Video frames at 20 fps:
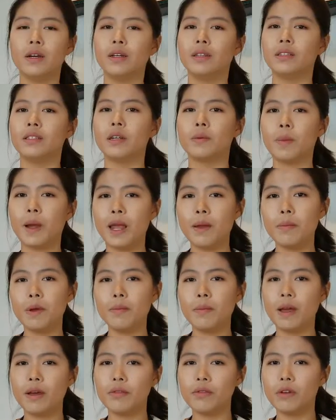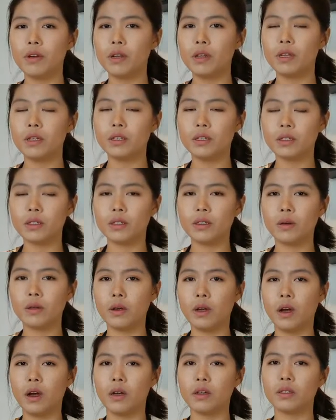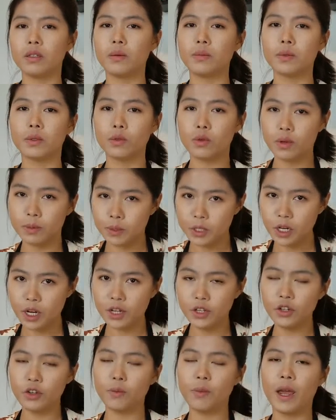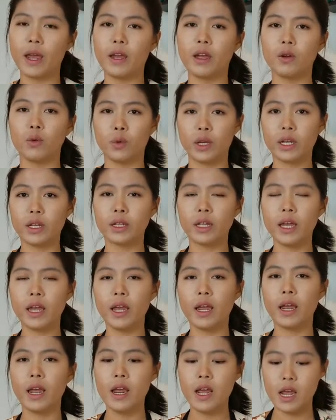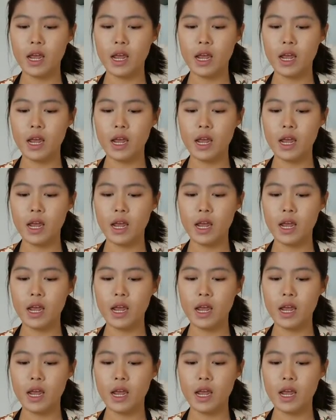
Their payment method is subscription. You pay it weekly.